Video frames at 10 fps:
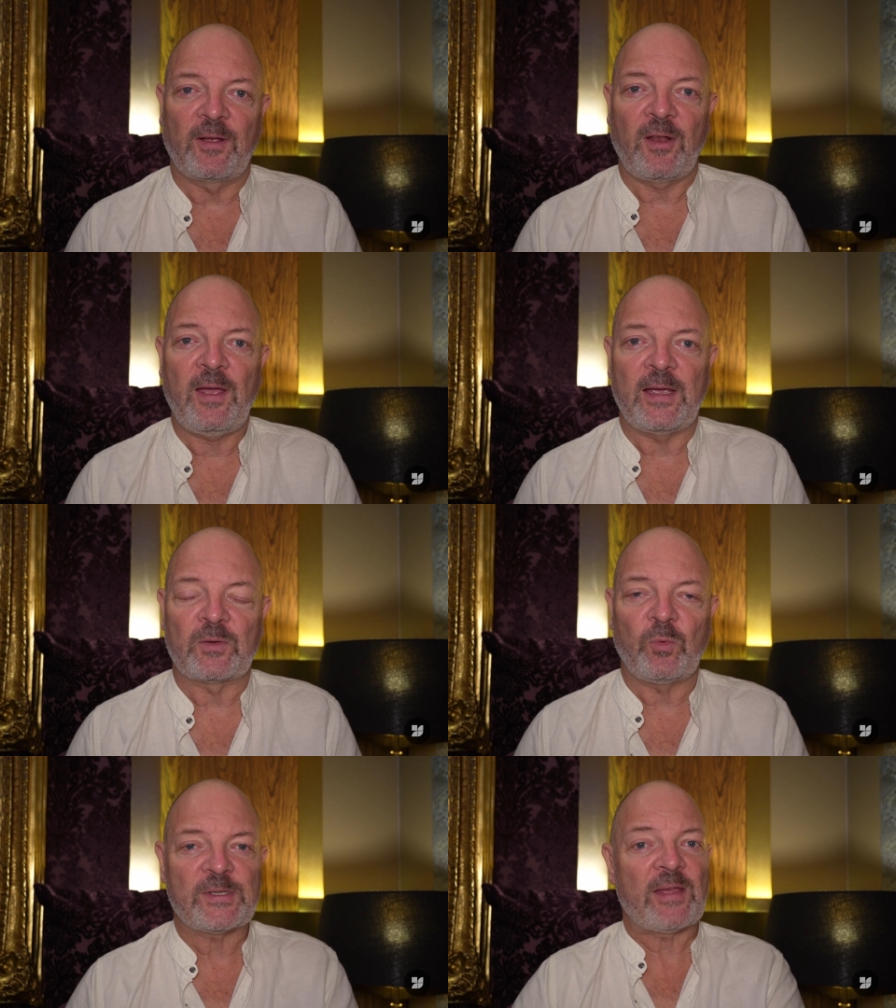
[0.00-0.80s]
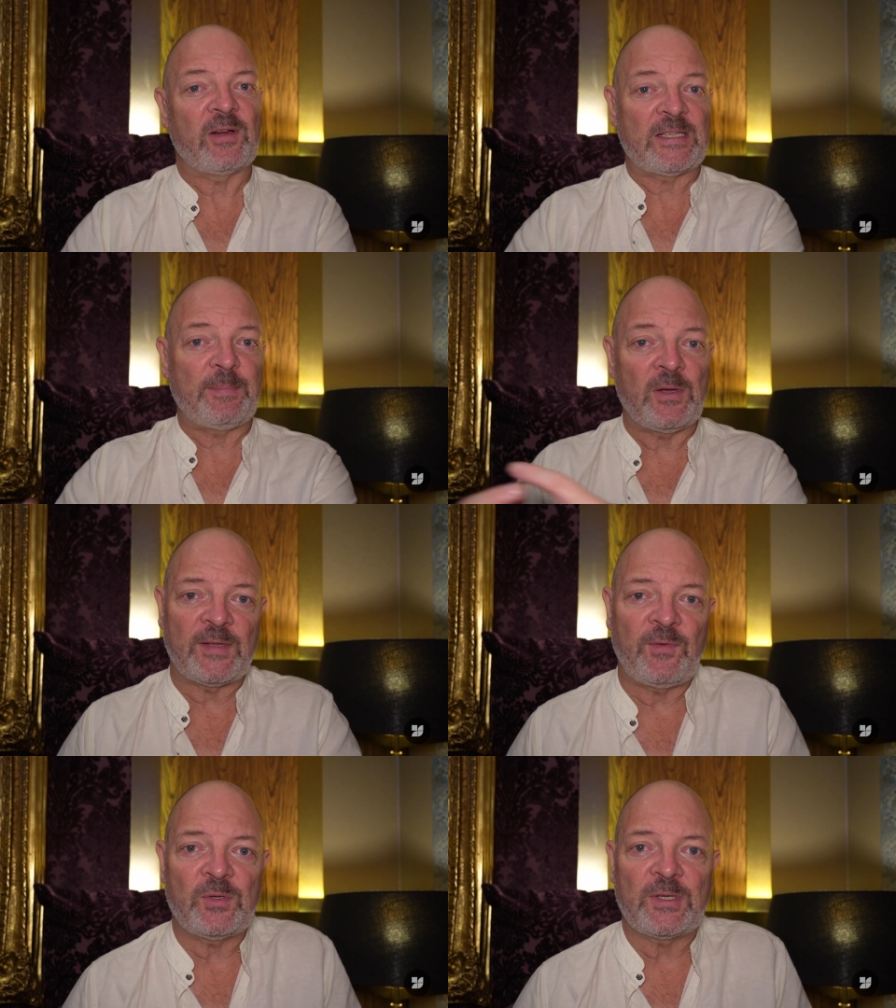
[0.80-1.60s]
client, what's their experience
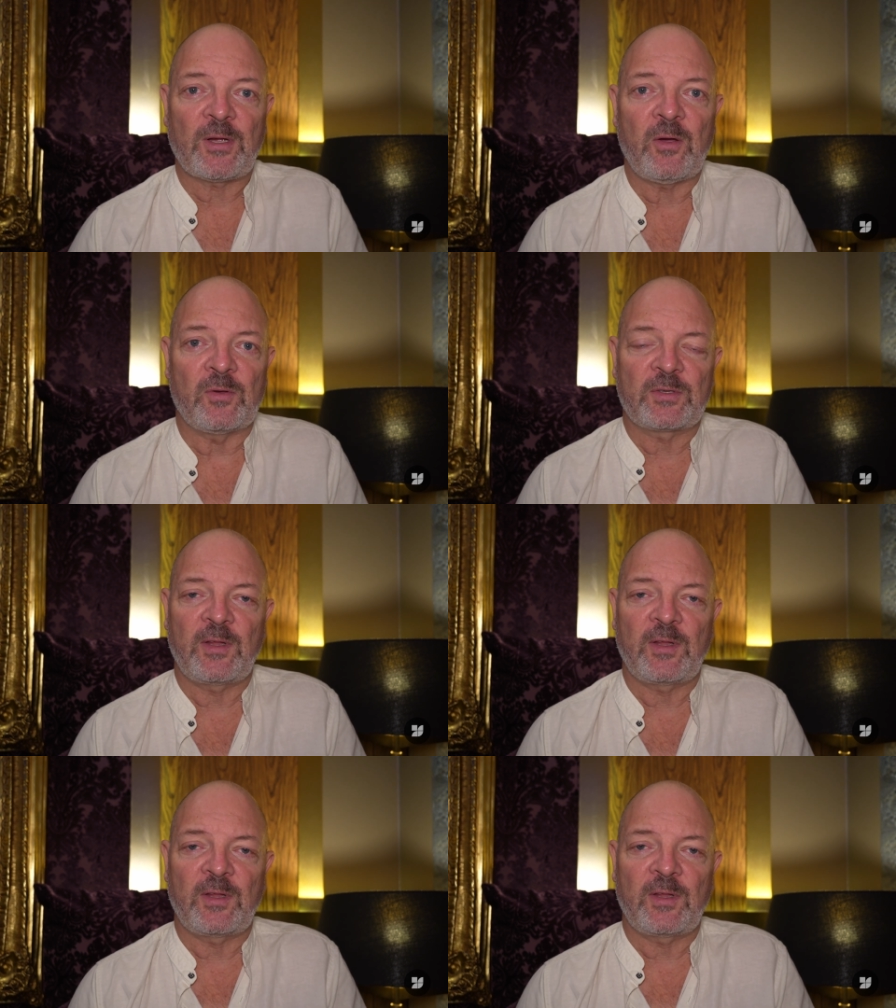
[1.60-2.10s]
of you as a coach?